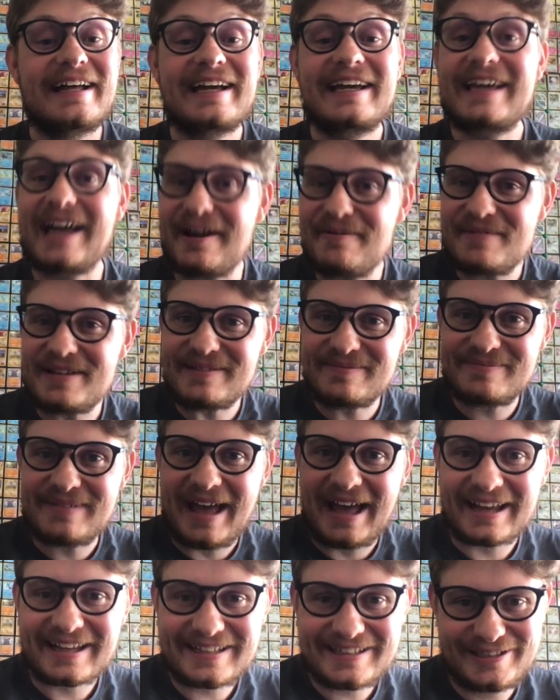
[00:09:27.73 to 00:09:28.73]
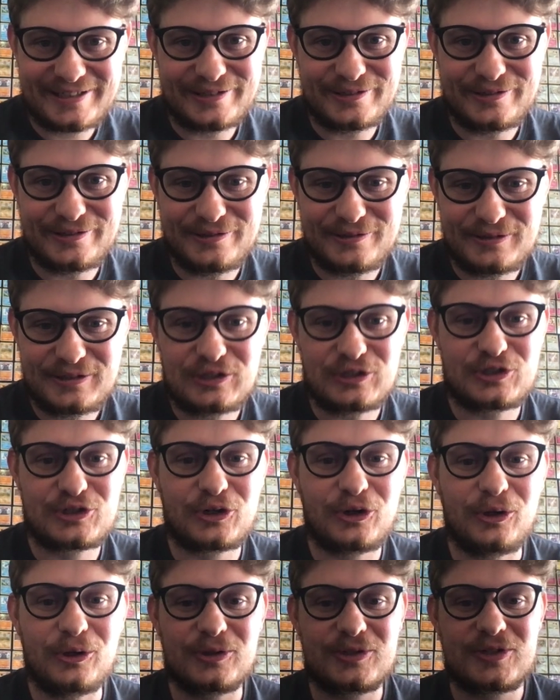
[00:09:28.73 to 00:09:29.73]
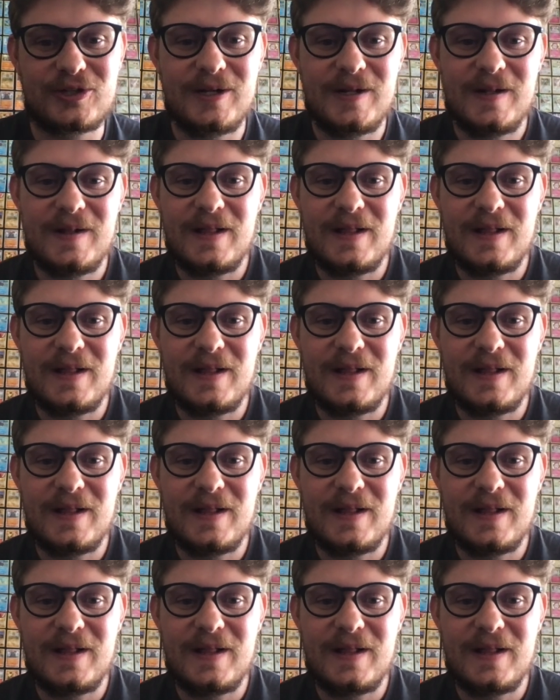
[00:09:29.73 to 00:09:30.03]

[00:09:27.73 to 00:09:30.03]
coming back to, to Charles,